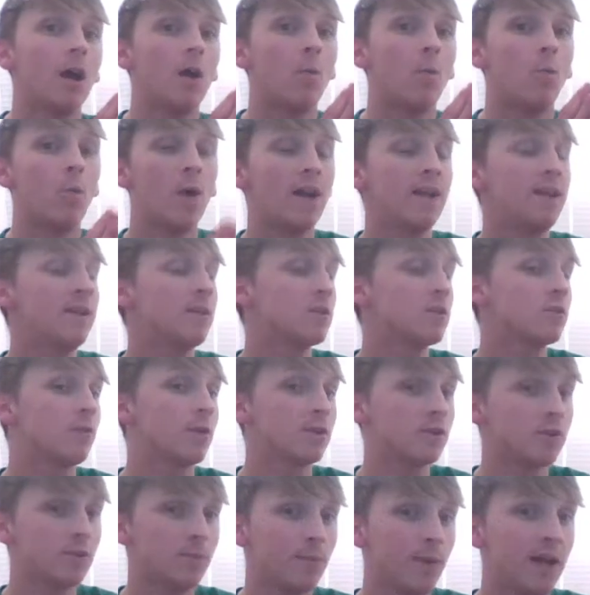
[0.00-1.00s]
went into
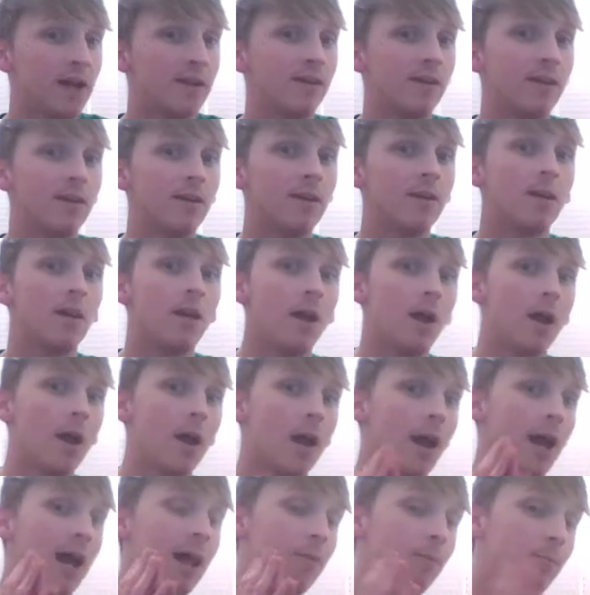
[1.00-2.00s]
WrestleMania
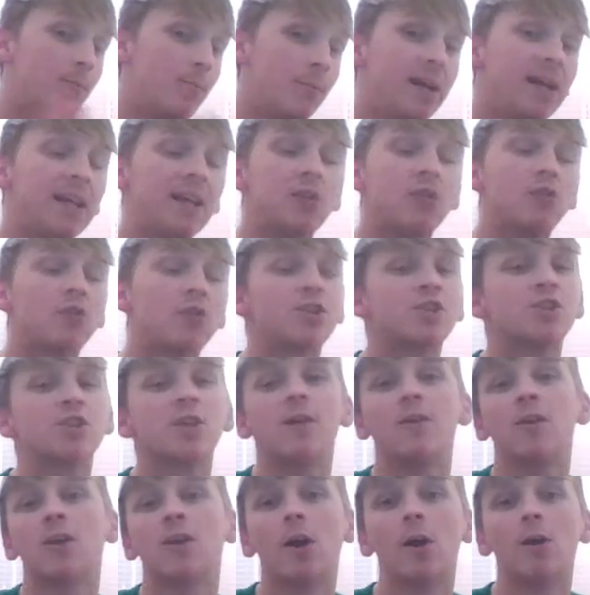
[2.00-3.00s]
and beat Chris
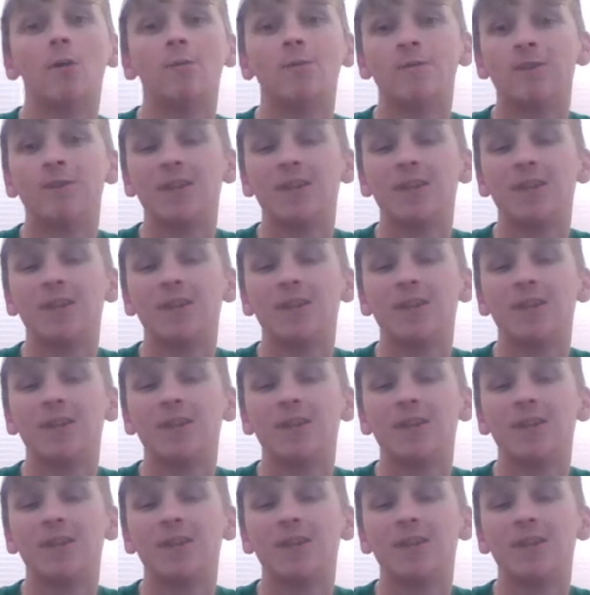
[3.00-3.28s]
Jericho for